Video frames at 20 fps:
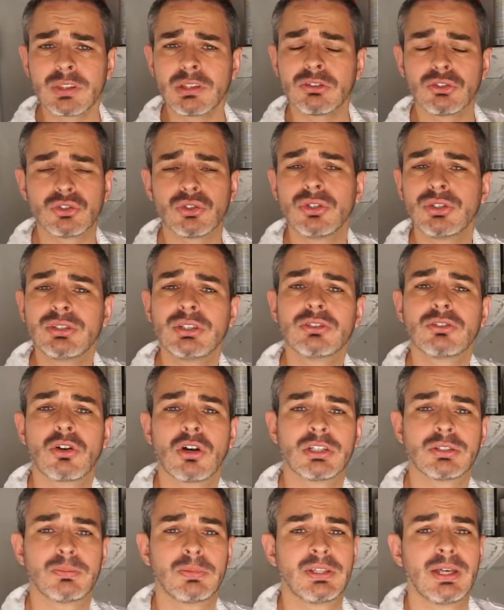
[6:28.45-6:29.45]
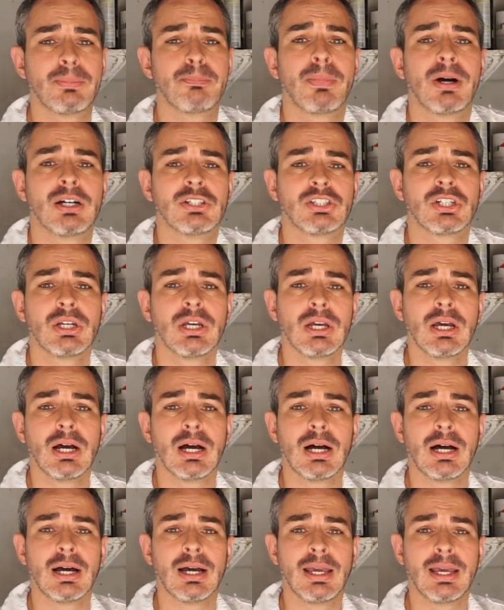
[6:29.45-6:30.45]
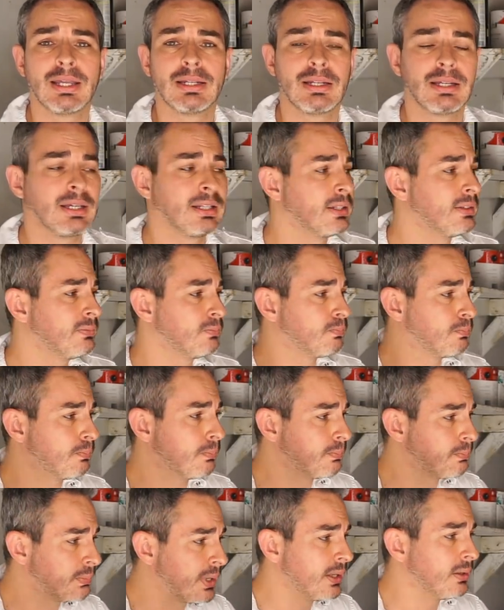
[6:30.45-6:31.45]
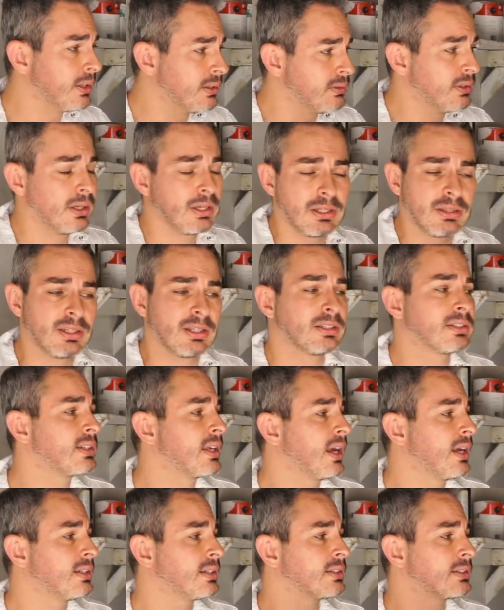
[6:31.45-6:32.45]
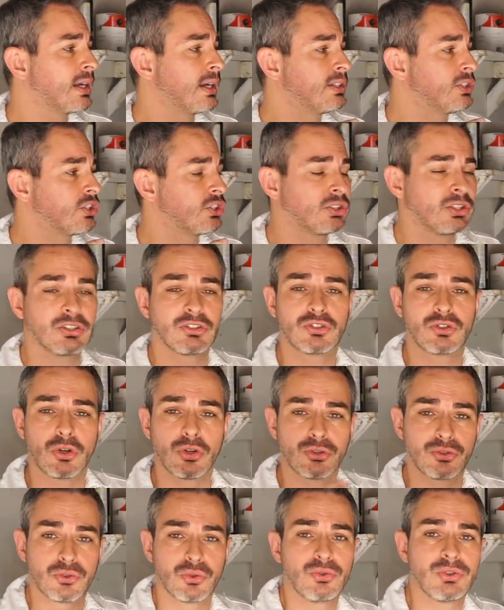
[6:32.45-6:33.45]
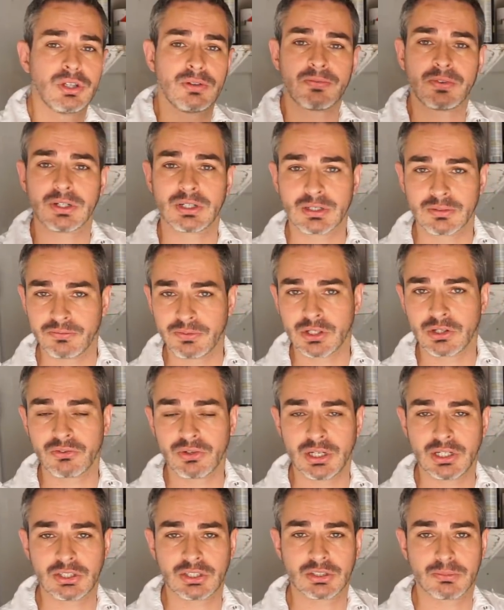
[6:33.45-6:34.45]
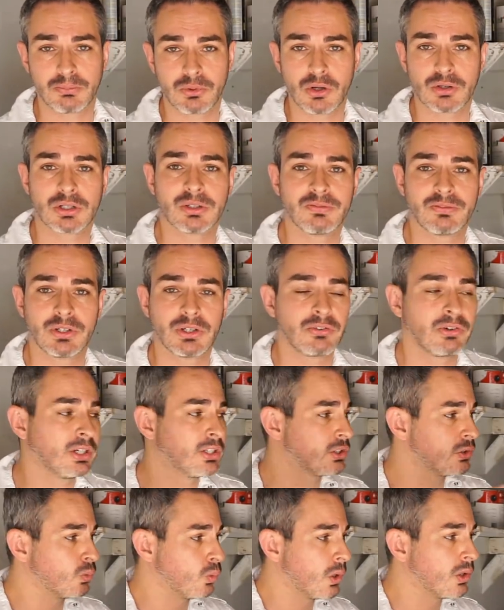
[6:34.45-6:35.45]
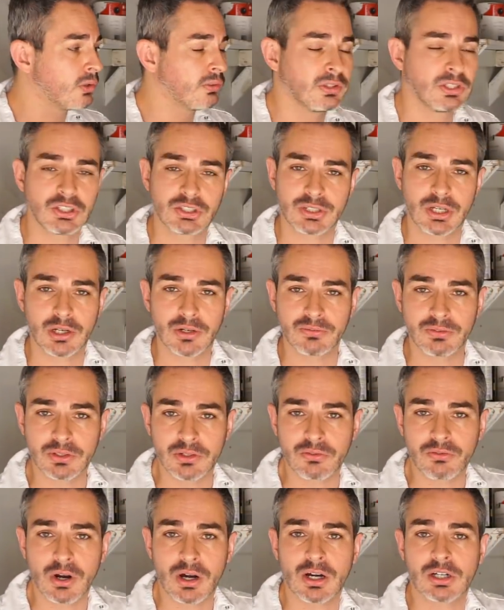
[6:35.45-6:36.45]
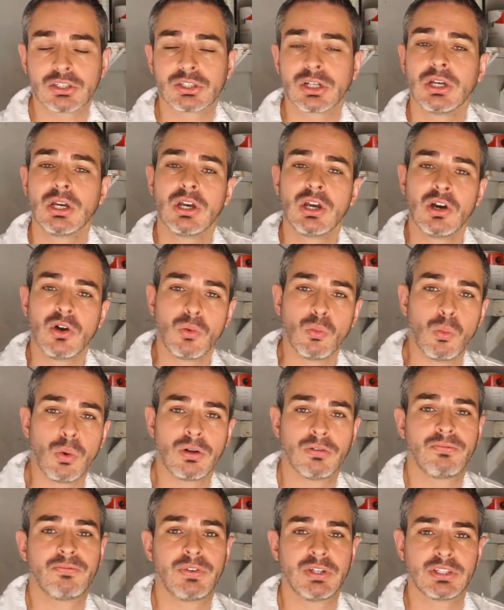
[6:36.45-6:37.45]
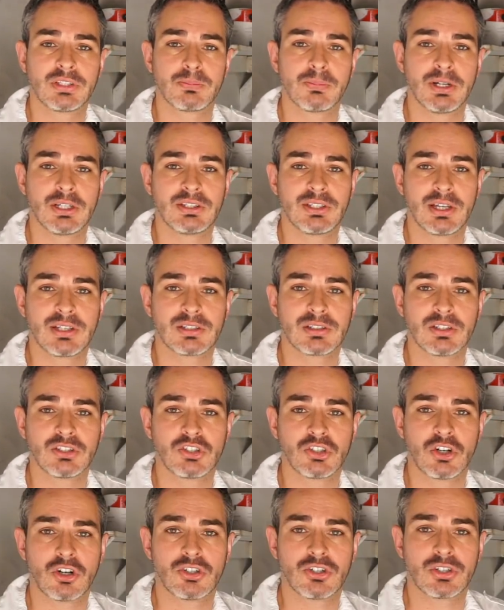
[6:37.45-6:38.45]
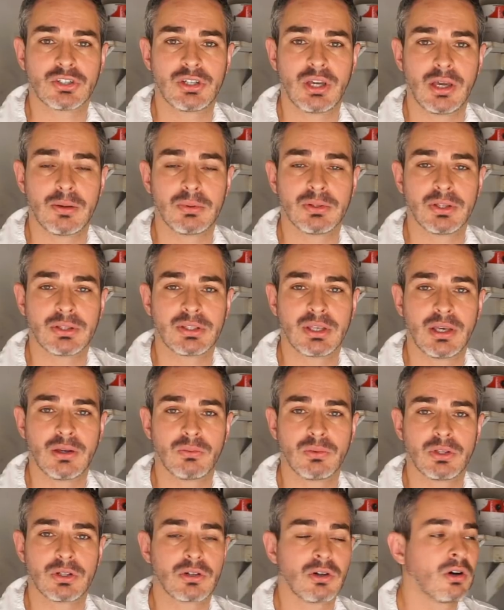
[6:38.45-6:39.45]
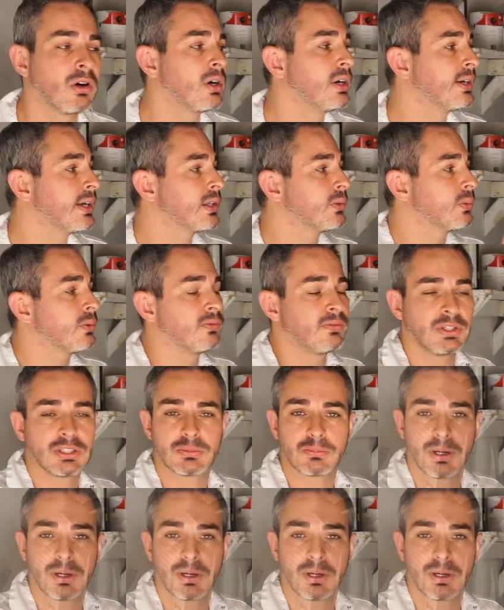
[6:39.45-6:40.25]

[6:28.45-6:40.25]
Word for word: so it didn't cost me that much. Uh, and in, in, in these cases, I just installed two different configuration, prong configuration, one on each side of the garage. One fits my Tesla charging cable that came with the car, another one fits